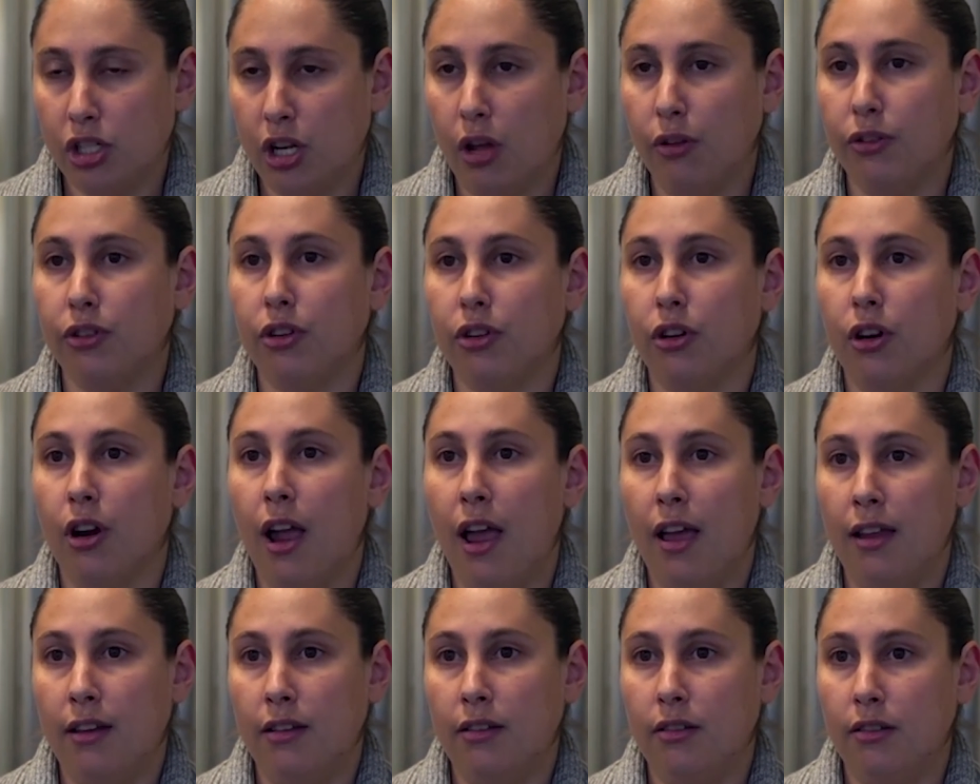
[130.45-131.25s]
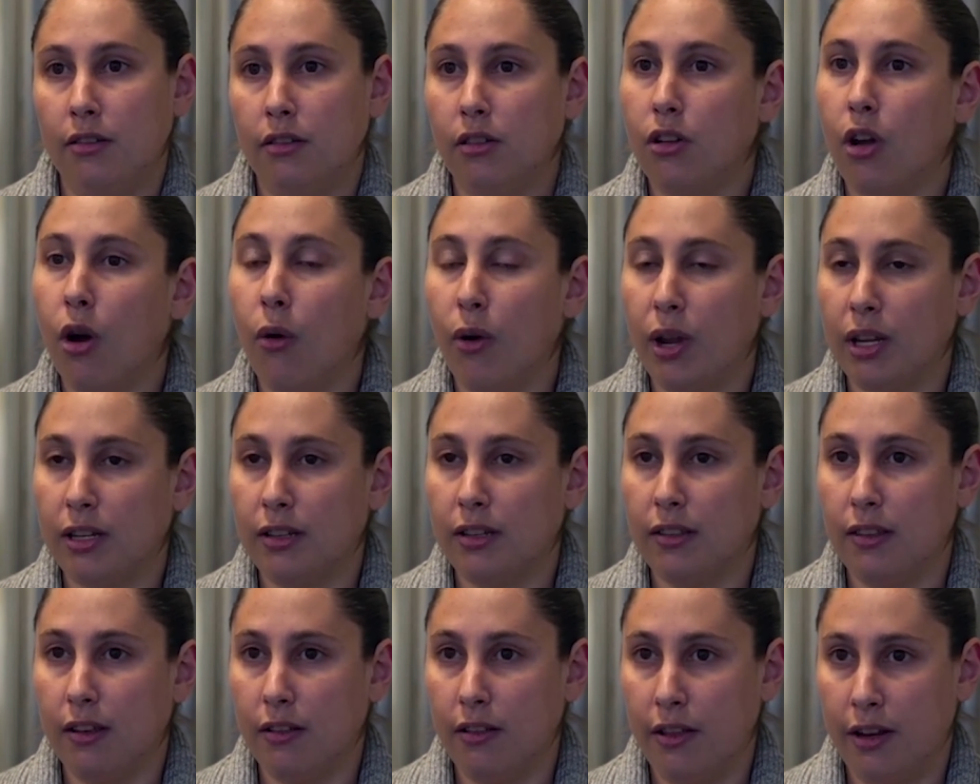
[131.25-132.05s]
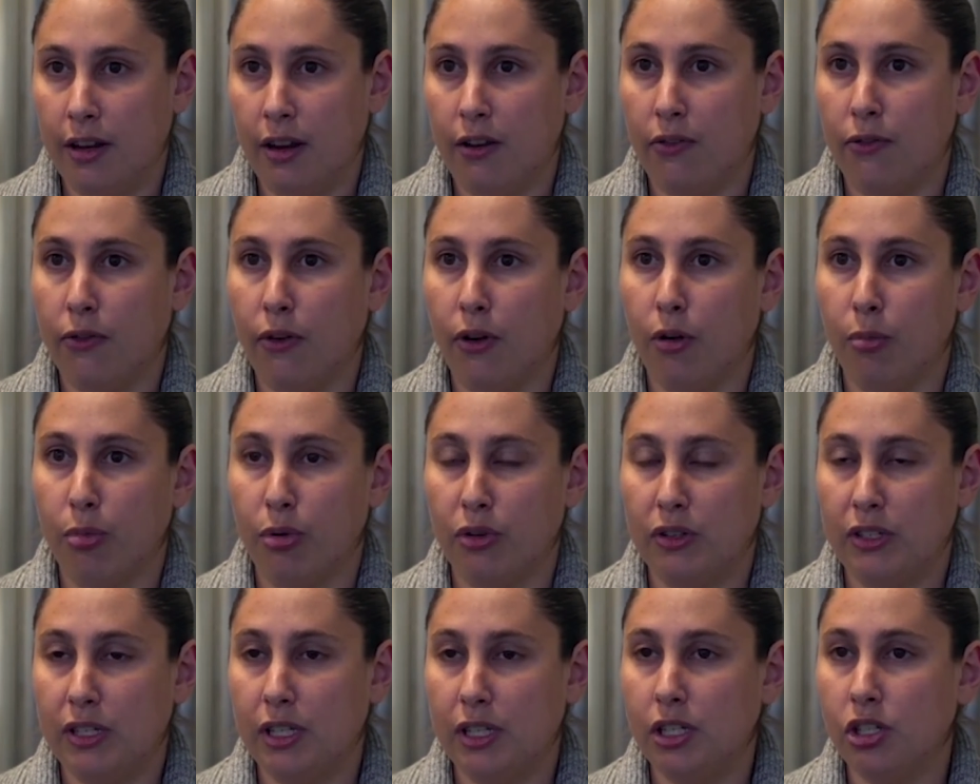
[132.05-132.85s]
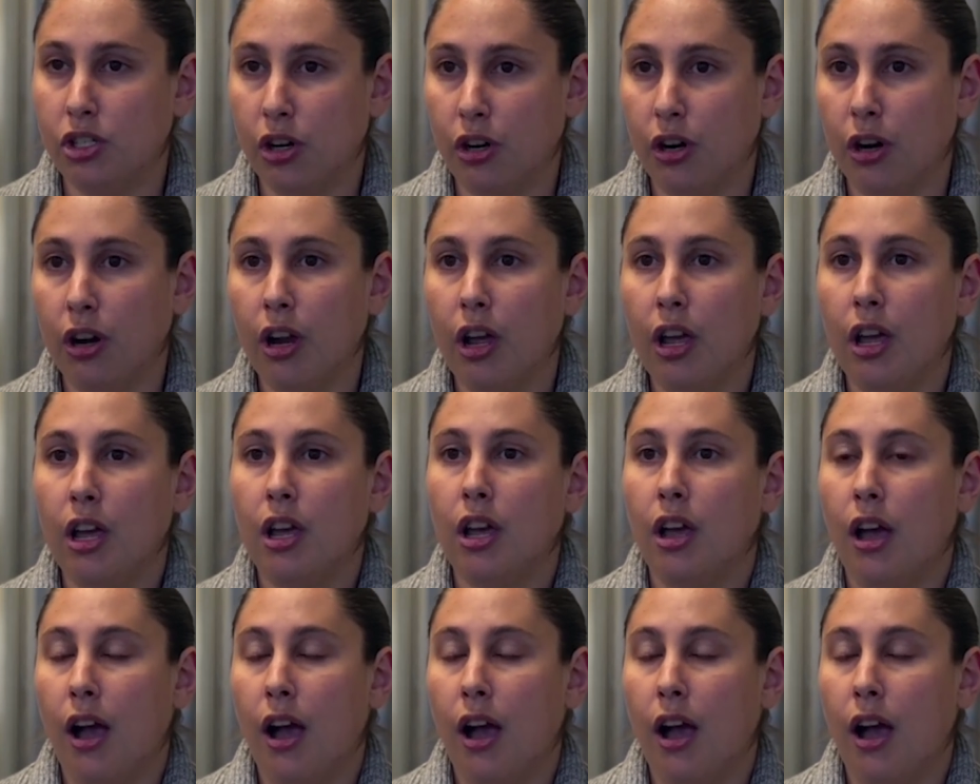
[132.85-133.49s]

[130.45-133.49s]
shelter and going to the clinic for her procedure,